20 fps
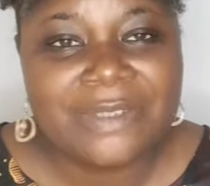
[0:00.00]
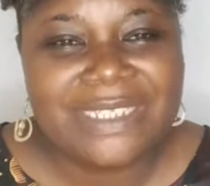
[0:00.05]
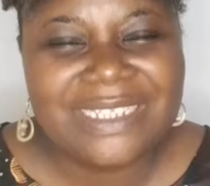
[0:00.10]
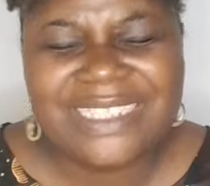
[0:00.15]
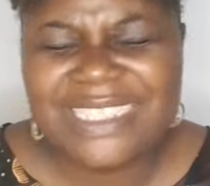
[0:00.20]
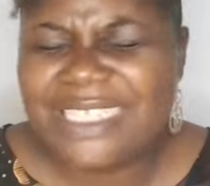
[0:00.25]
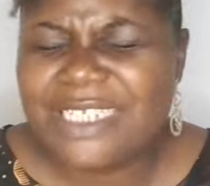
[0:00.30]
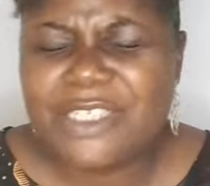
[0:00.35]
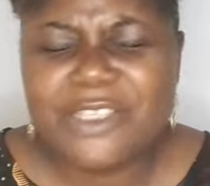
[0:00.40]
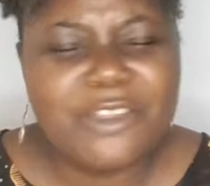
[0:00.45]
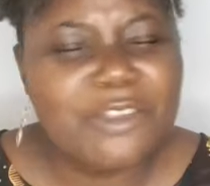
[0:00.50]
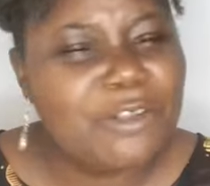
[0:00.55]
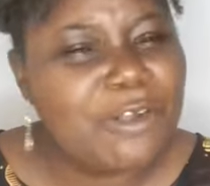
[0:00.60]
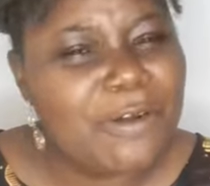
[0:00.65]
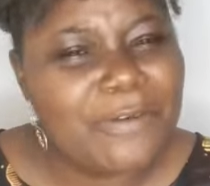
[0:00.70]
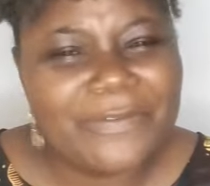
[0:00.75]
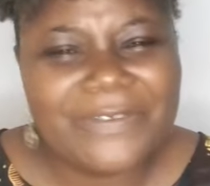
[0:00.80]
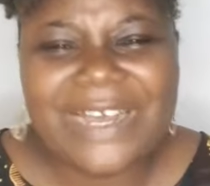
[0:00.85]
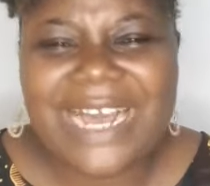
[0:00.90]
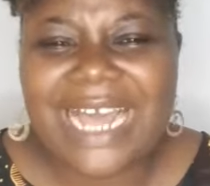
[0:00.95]
This
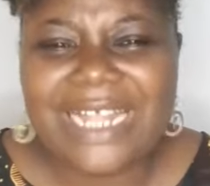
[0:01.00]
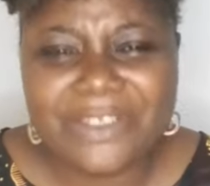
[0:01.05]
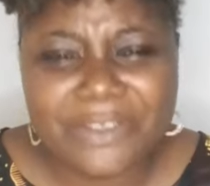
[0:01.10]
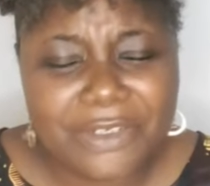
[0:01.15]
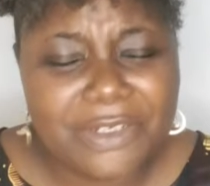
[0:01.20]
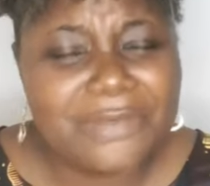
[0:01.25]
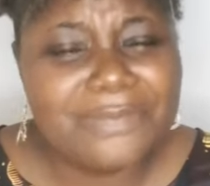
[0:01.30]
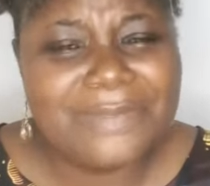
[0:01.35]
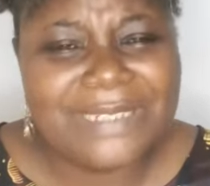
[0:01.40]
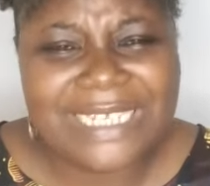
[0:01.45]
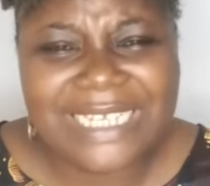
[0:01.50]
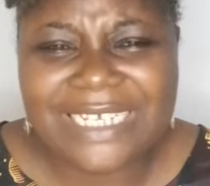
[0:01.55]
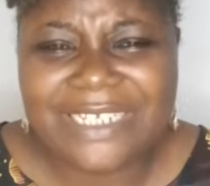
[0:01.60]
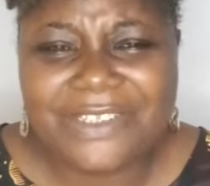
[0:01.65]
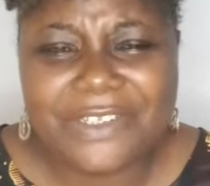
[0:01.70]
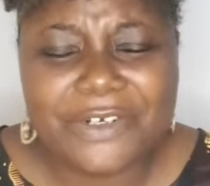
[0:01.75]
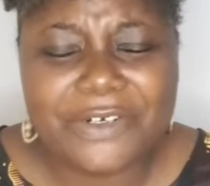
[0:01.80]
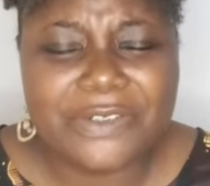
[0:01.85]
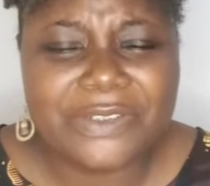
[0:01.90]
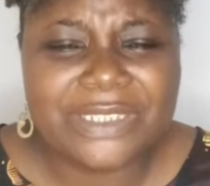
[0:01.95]
love cannot be
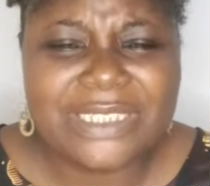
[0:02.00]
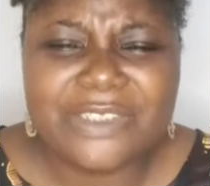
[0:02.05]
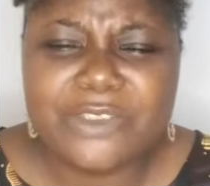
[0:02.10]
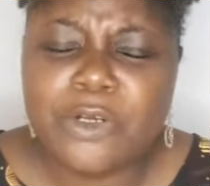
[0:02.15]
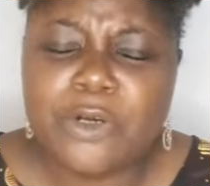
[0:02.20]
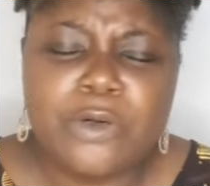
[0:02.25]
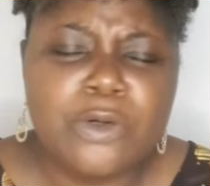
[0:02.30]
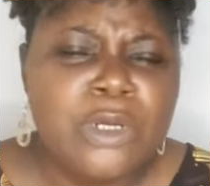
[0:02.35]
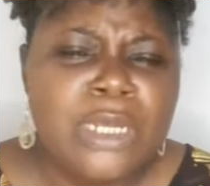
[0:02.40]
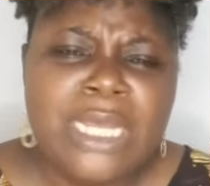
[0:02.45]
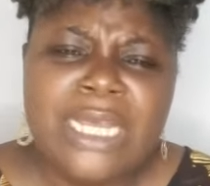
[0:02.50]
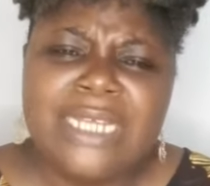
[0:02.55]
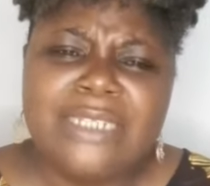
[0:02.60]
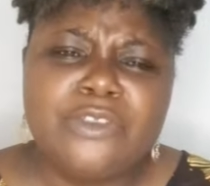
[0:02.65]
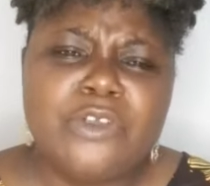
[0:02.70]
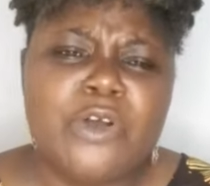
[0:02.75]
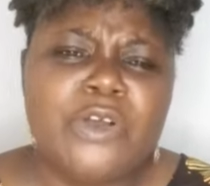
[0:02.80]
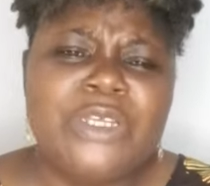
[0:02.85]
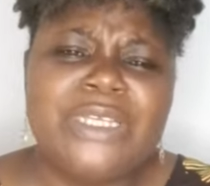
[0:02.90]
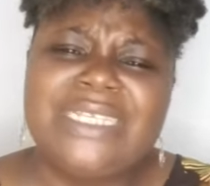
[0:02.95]
ignored. No,
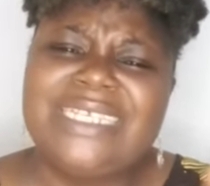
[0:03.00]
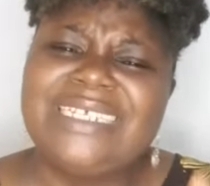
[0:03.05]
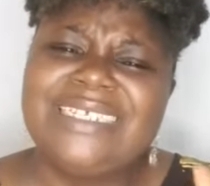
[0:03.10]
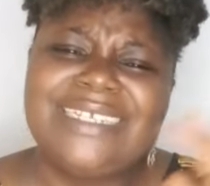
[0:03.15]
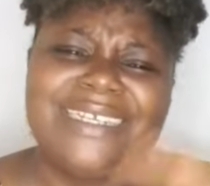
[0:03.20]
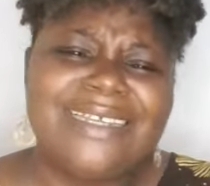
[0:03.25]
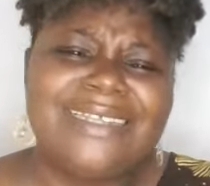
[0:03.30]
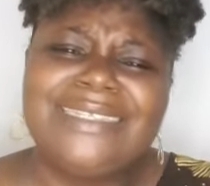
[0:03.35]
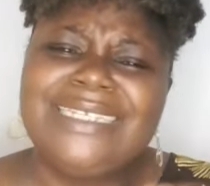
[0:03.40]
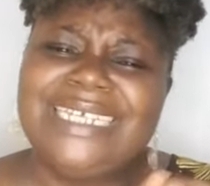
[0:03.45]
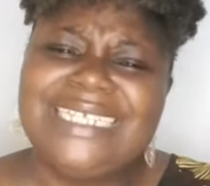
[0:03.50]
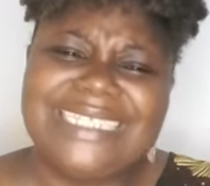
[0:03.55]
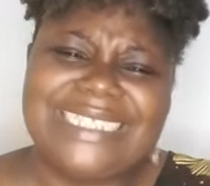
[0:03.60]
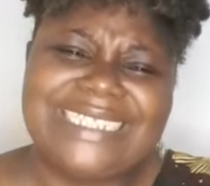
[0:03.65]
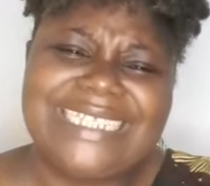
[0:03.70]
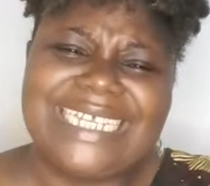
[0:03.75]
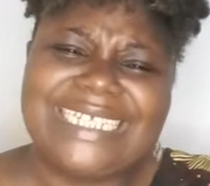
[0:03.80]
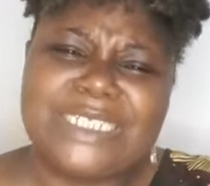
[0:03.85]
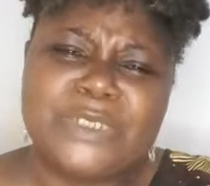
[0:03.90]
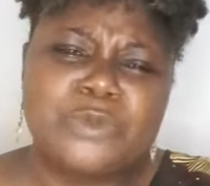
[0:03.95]
no,
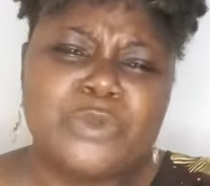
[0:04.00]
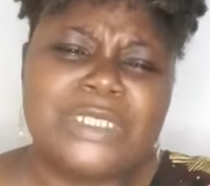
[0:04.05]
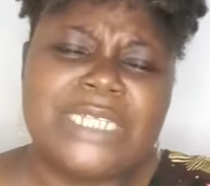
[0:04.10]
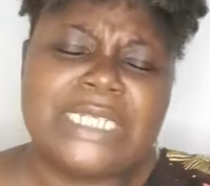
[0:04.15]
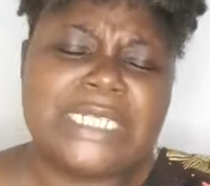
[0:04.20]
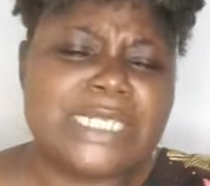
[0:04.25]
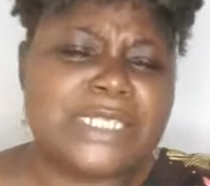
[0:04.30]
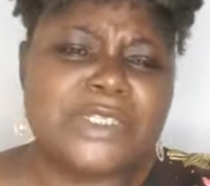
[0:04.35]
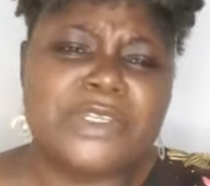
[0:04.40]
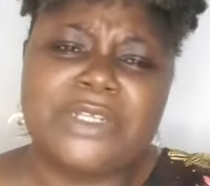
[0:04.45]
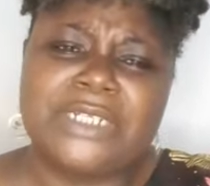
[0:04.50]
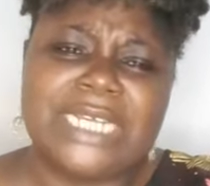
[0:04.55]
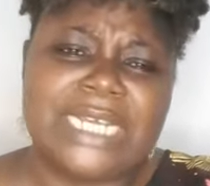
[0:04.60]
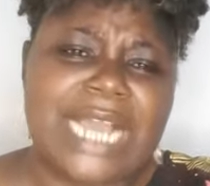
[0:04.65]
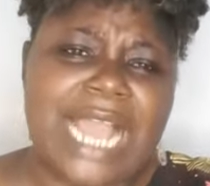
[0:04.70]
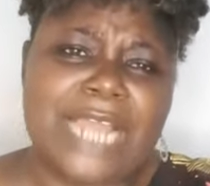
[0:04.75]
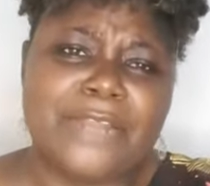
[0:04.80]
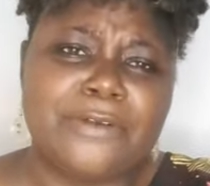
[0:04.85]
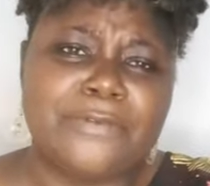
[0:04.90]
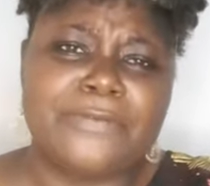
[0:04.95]
this this is not the
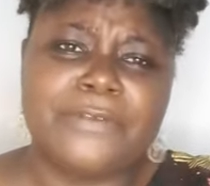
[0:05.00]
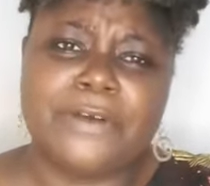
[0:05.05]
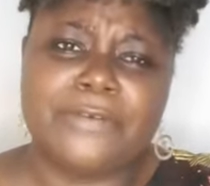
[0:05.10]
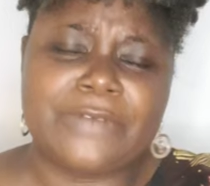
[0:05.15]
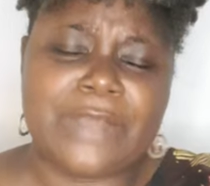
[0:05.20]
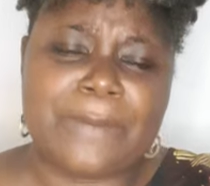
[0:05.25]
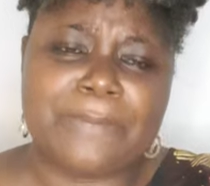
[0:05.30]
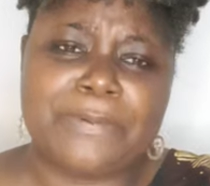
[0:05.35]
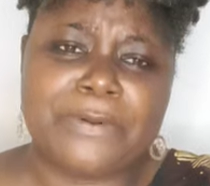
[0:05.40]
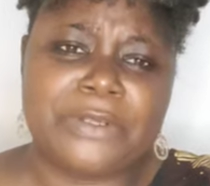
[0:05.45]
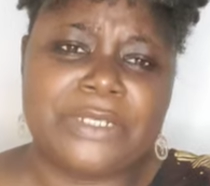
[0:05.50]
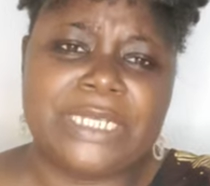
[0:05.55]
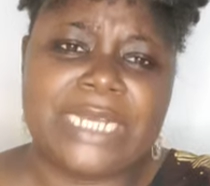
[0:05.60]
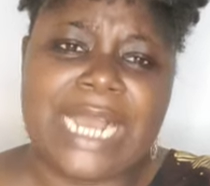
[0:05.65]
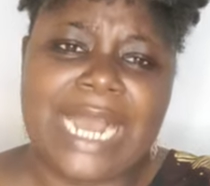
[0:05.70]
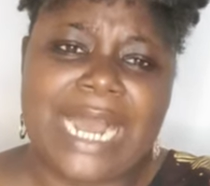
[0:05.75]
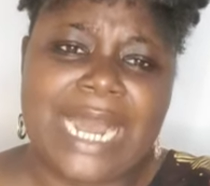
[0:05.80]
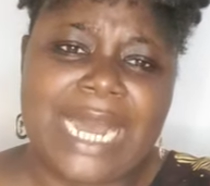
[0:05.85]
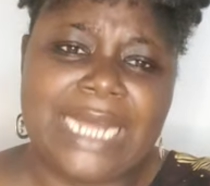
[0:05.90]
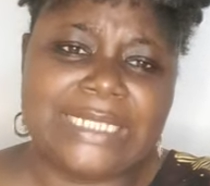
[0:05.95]
kind of love your
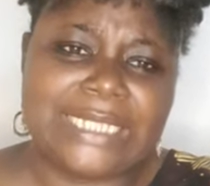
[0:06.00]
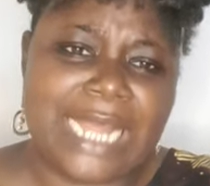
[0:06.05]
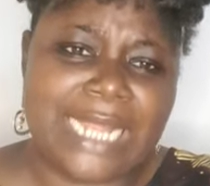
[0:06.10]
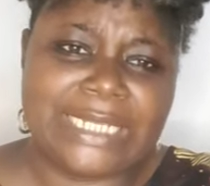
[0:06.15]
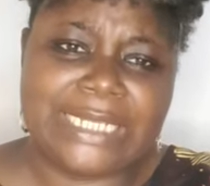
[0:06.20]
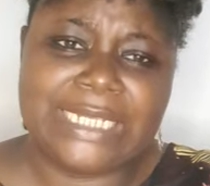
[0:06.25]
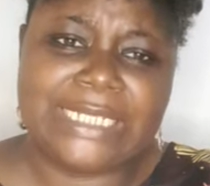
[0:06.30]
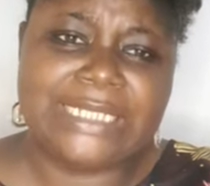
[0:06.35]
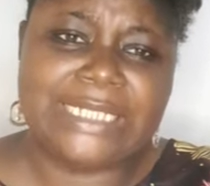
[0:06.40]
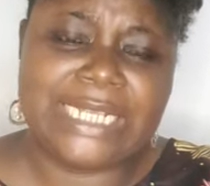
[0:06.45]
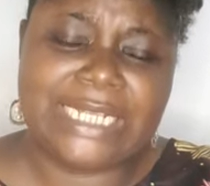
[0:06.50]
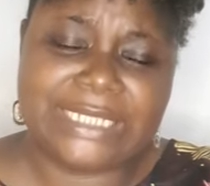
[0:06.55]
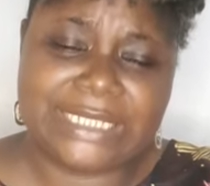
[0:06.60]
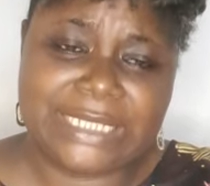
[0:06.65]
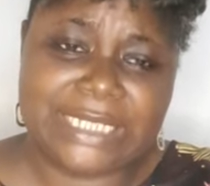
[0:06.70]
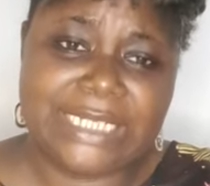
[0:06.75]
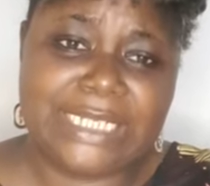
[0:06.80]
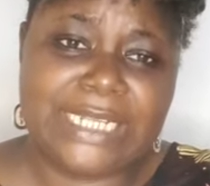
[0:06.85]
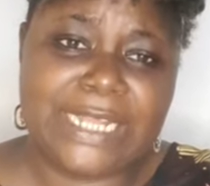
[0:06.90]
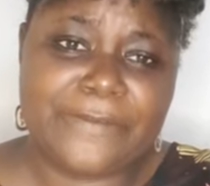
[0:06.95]
prodigal had and then they
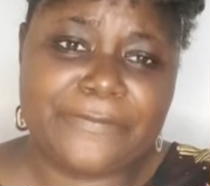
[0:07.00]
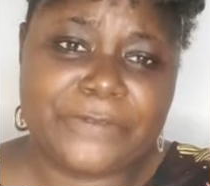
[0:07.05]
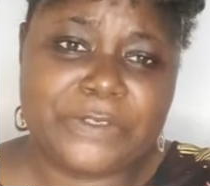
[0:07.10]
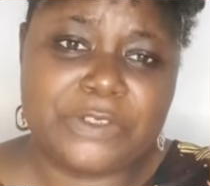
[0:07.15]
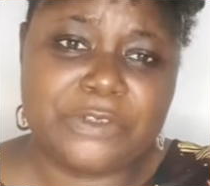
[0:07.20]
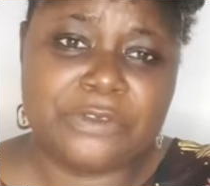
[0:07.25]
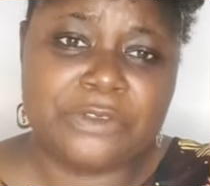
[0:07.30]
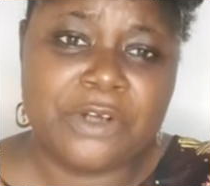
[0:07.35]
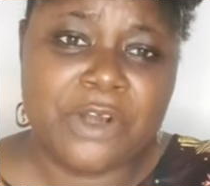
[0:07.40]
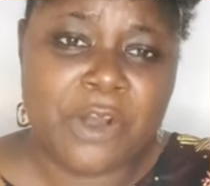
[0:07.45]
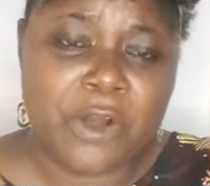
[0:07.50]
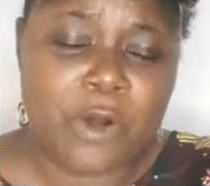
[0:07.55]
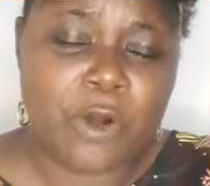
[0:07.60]
still left you.